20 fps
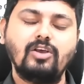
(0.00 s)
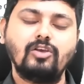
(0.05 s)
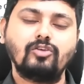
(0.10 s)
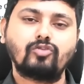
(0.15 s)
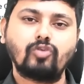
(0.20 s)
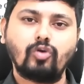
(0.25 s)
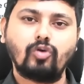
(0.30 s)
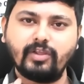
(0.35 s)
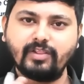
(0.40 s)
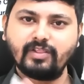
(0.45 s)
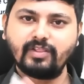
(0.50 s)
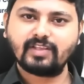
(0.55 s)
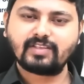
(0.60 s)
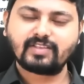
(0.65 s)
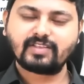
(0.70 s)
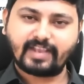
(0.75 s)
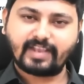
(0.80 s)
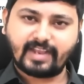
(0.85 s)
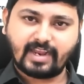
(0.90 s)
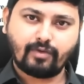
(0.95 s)
So in this
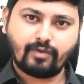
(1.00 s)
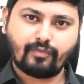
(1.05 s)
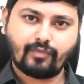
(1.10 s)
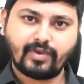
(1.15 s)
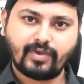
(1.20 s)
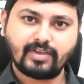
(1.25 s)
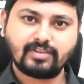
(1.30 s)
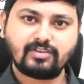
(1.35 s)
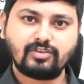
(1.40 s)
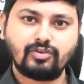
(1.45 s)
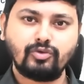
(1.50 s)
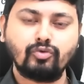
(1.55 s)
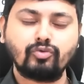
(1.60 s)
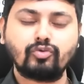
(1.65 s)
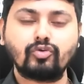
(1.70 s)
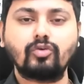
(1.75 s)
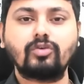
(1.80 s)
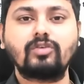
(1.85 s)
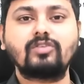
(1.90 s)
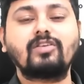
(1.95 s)
second phase, you
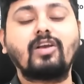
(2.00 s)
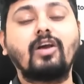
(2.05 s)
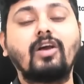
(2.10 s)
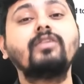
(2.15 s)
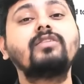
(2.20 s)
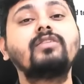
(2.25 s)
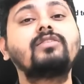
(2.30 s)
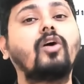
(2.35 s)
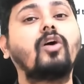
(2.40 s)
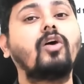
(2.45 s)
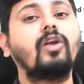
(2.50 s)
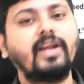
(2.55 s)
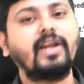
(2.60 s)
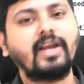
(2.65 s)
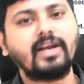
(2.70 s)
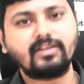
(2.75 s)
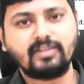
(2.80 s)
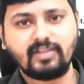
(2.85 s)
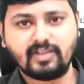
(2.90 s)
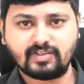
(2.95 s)
should
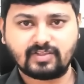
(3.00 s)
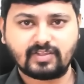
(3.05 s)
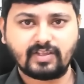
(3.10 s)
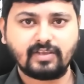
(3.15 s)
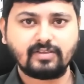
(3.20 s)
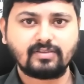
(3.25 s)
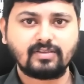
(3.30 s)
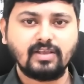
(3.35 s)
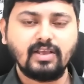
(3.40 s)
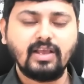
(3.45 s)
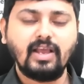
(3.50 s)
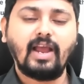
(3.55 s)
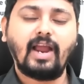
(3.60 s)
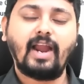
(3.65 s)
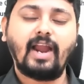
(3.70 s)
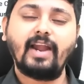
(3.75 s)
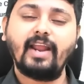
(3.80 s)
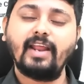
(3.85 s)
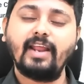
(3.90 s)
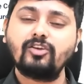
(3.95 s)
consolidate these things
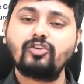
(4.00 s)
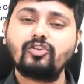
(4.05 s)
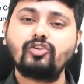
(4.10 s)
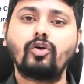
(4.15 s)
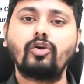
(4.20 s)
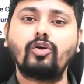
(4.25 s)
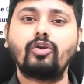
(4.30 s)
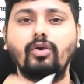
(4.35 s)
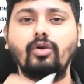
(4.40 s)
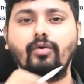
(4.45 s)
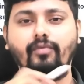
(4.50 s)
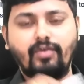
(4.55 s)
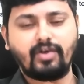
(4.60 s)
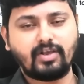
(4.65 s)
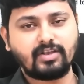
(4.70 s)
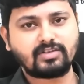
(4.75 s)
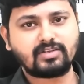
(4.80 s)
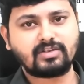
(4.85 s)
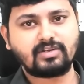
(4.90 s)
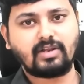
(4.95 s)
and ensure your
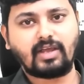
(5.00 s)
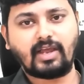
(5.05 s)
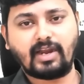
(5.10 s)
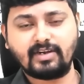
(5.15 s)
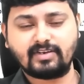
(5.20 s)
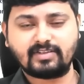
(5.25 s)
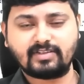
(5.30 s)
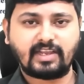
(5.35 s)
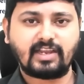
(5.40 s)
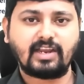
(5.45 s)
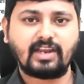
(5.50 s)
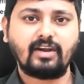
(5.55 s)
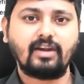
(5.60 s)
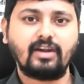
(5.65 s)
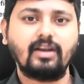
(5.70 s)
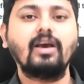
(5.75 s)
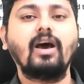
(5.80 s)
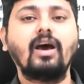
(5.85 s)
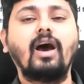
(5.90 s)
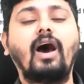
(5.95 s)
first and
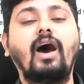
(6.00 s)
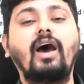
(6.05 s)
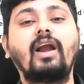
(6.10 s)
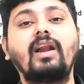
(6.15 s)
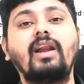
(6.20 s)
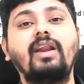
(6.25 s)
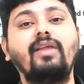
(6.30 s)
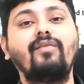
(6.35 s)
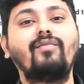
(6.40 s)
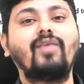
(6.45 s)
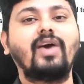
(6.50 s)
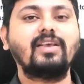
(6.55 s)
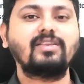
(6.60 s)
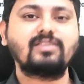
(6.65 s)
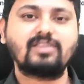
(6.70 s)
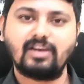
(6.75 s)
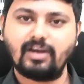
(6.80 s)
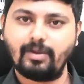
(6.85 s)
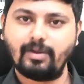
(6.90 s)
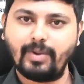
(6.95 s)
second are revised
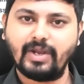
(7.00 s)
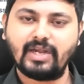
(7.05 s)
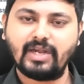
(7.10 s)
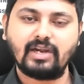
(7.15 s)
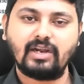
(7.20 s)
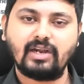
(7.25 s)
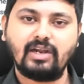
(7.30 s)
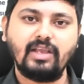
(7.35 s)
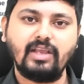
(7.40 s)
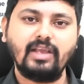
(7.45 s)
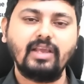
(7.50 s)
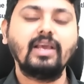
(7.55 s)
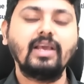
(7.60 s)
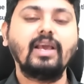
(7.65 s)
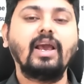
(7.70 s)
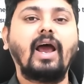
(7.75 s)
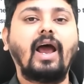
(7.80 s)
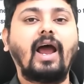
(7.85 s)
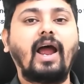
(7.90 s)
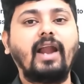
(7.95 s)
repeatedly
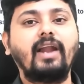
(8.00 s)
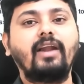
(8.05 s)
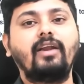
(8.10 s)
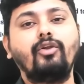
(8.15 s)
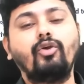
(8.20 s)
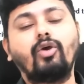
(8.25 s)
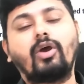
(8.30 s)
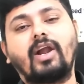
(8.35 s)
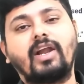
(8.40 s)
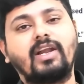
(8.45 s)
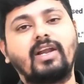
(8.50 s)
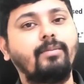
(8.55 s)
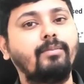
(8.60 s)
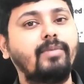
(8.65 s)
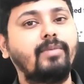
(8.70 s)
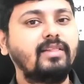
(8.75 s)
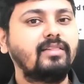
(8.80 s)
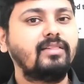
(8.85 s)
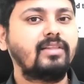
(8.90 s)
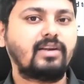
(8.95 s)
and you are
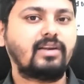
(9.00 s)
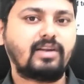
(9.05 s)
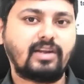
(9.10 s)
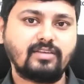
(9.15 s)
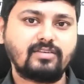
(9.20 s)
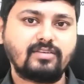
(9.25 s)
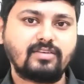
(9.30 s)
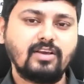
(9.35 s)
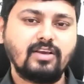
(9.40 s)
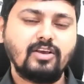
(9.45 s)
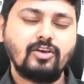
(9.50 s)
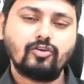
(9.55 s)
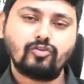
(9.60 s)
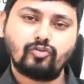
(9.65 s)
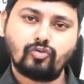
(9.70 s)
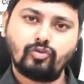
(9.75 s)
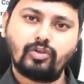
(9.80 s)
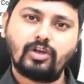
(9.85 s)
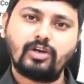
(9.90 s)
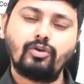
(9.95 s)
attempting the test
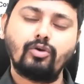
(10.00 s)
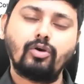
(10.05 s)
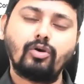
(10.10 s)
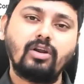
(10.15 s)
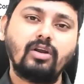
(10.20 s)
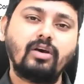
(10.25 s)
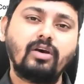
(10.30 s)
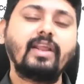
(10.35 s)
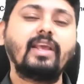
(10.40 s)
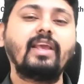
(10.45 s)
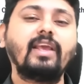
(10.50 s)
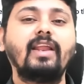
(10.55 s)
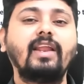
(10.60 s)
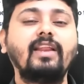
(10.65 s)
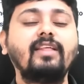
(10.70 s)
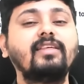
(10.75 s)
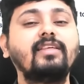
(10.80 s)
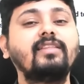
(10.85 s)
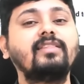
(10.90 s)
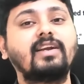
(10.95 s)
so that you are learning
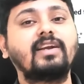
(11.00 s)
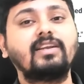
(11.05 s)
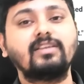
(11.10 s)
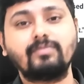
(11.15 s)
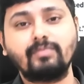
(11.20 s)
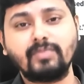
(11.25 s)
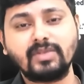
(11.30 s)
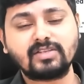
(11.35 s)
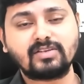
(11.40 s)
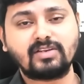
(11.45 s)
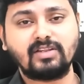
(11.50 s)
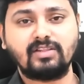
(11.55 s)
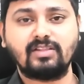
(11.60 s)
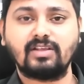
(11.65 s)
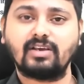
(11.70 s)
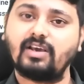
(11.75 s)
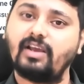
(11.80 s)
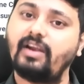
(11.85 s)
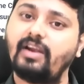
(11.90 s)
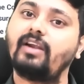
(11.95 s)
anything that is missed in the
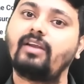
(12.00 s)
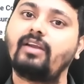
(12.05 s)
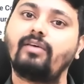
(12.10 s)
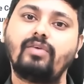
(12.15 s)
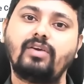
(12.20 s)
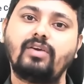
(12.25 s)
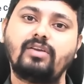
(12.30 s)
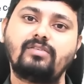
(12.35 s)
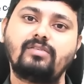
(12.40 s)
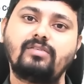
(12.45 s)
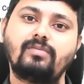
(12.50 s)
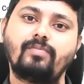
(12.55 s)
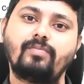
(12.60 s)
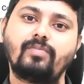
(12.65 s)
current affairs.